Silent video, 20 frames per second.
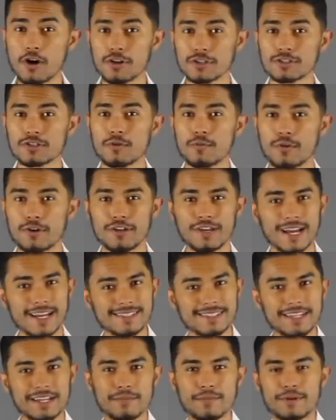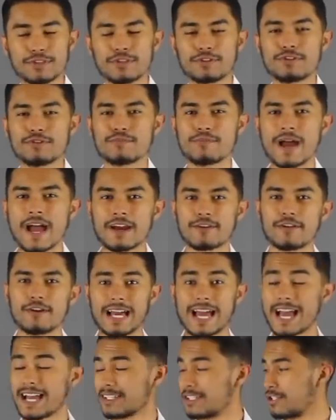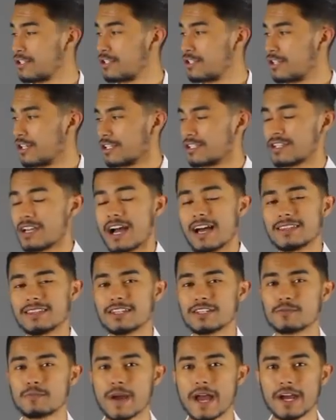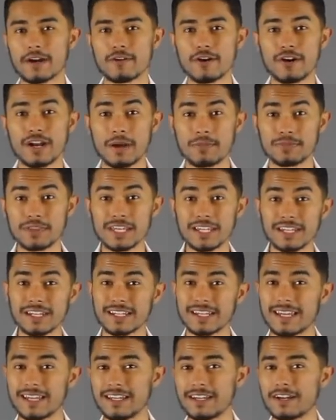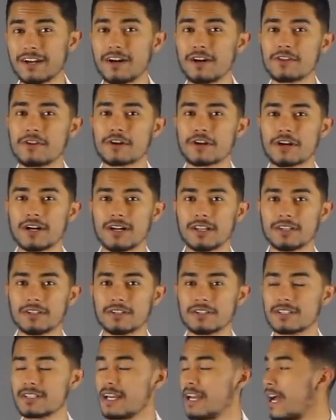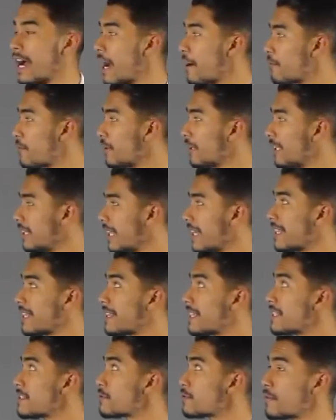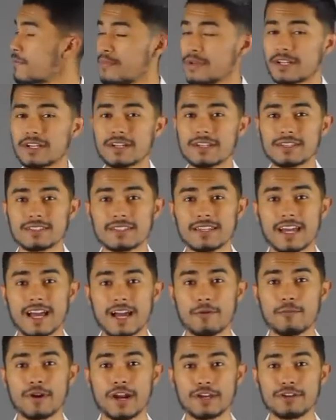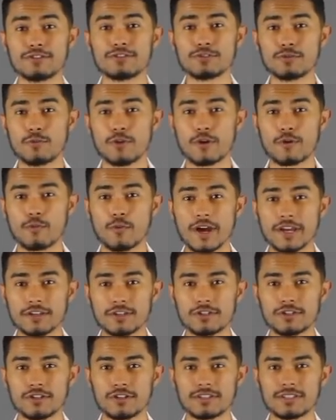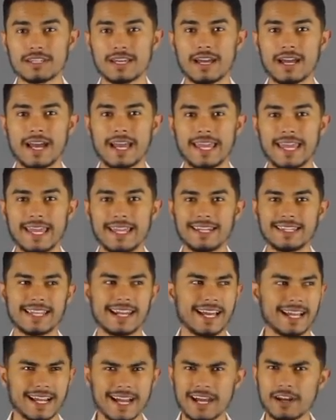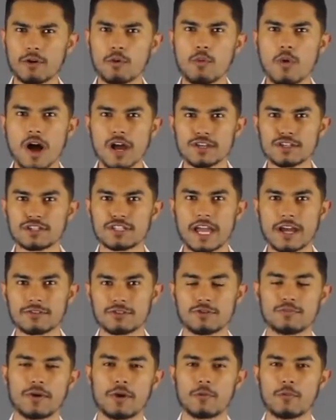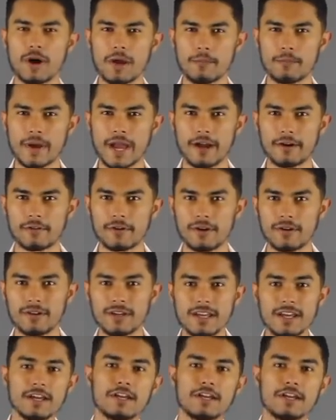Also, what do you guys think about the new background? I actually just got this background. I'm thinking of getting other colors. I really like this one because when I used to wear white shirts, I hated that I kind of washed out to my white background.